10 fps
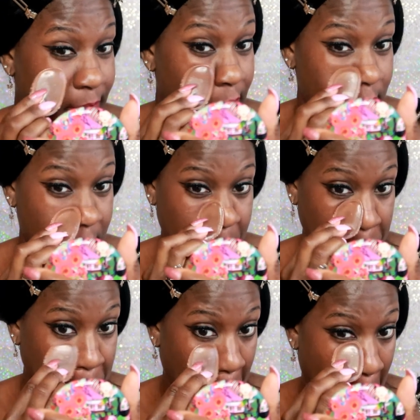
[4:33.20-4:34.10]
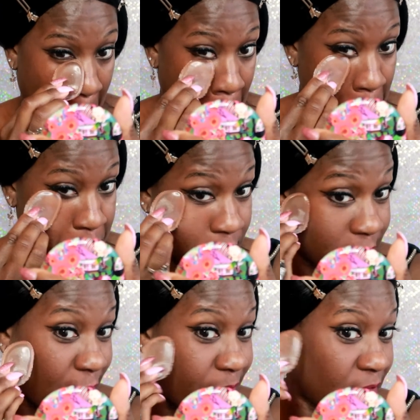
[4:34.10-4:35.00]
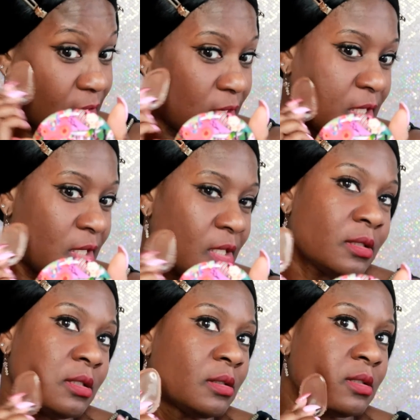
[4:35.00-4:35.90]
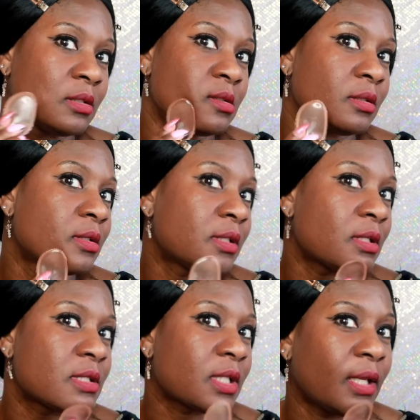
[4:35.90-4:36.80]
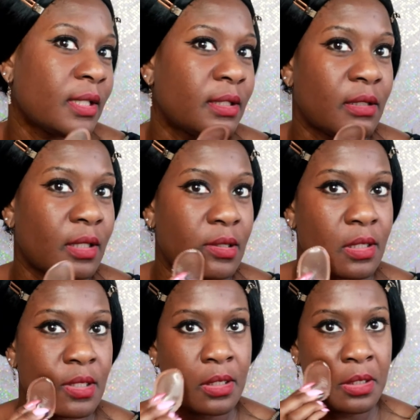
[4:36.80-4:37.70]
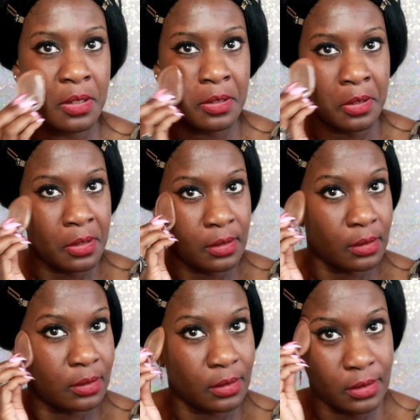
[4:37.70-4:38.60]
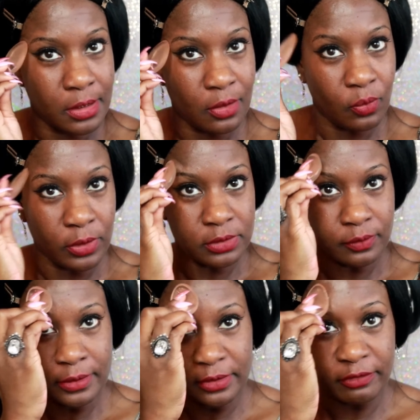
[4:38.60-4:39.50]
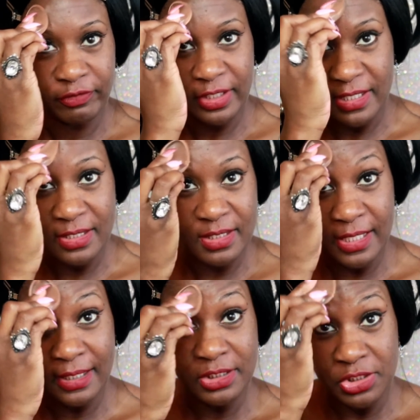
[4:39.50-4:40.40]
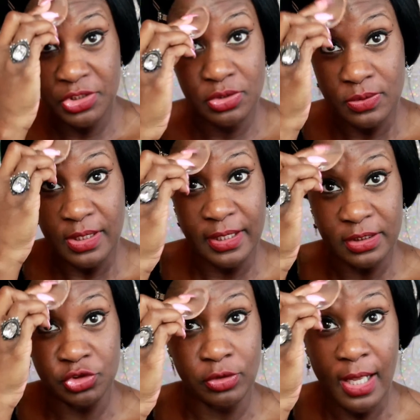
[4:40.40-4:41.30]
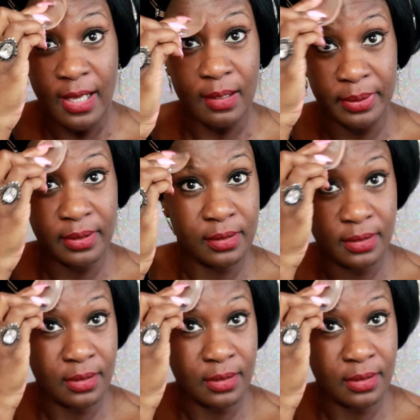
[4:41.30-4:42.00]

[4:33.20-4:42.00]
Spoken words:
But tapping it in does kind of get it worked around your face. And I just use like a drop.